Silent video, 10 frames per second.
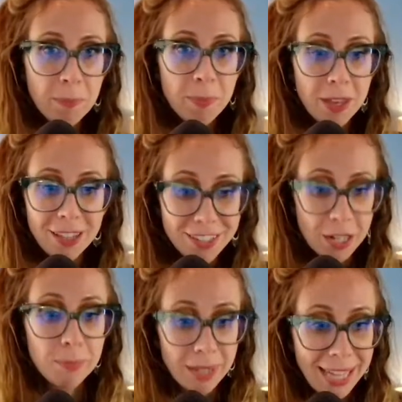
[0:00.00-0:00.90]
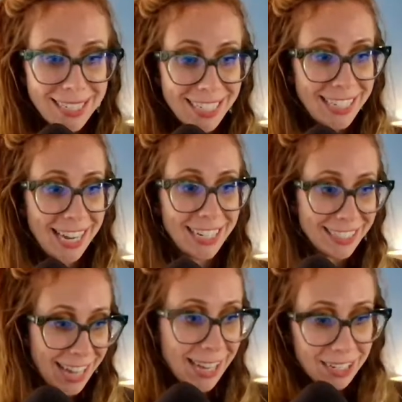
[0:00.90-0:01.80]
it's going to blend in and it's
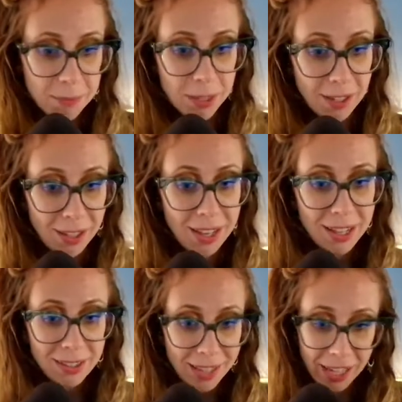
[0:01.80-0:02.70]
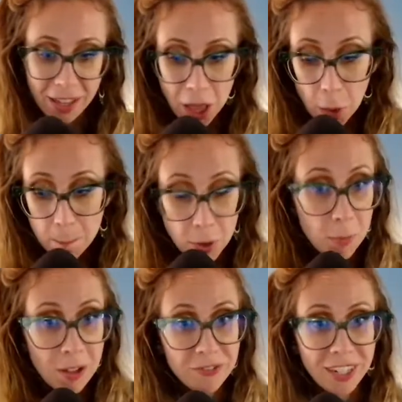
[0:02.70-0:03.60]
not going to be like
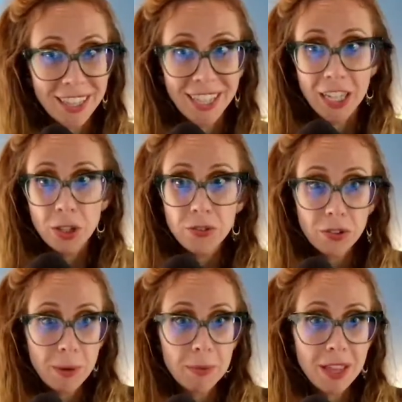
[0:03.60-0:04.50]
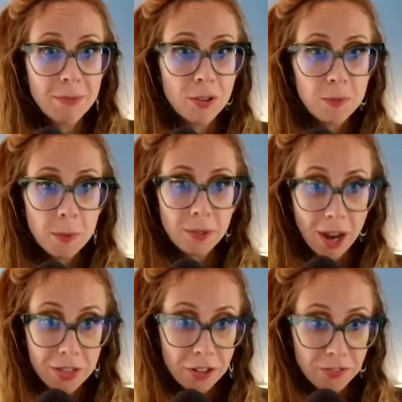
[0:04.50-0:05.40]
mobile friendly. You have to remember that most people are
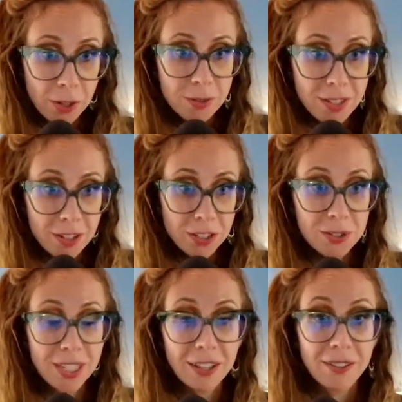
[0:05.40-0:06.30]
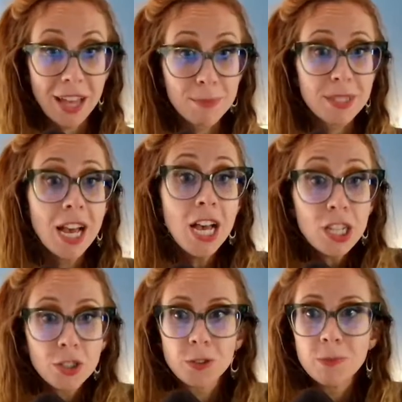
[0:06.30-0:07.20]
on their phones and they're using their thumbs.
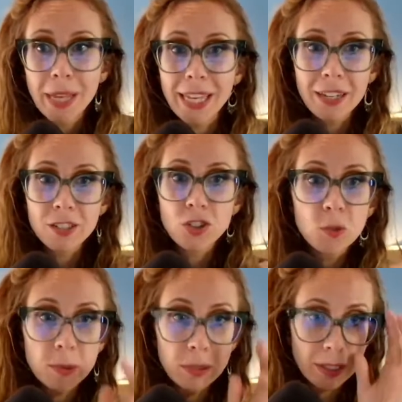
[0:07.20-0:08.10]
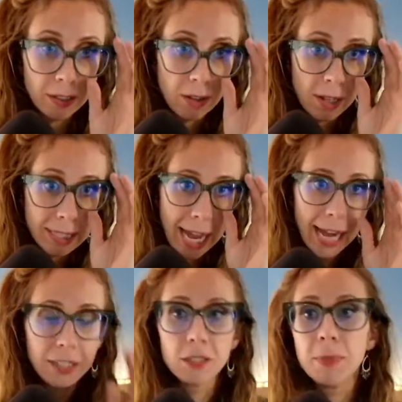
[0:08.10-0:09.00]
So make it a super clear call to
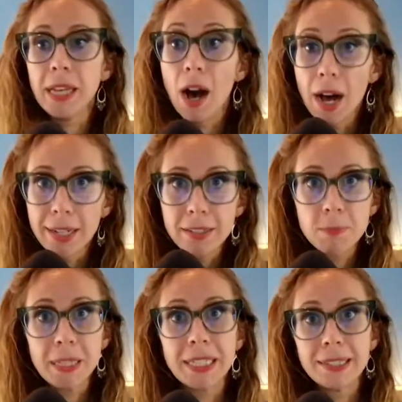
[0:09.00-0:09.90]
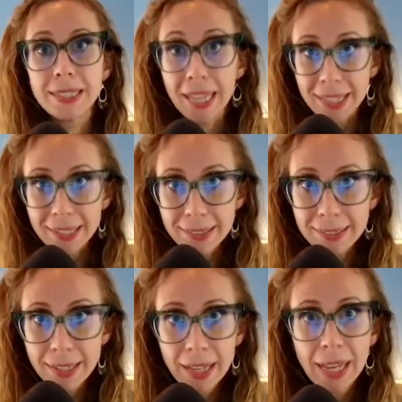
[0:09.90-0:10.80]
action. Be honest, be concise,
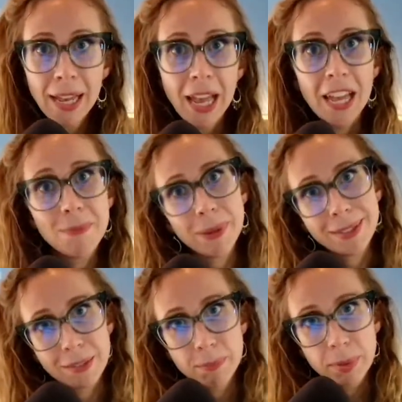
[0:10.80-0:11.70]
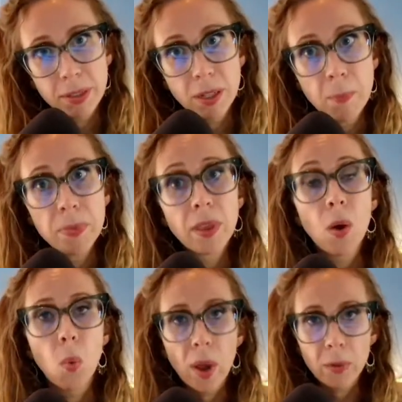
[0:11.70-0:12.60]
and be simple.
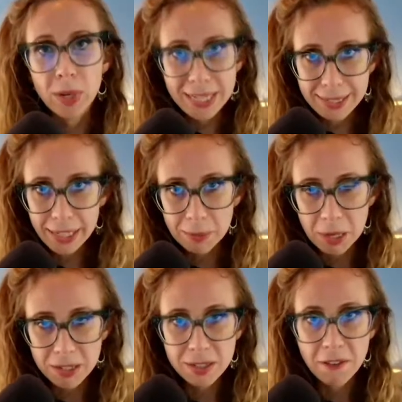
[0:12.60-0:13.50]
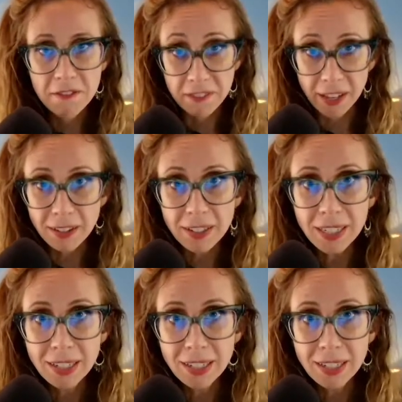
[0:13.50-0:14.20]
Where we see emails fail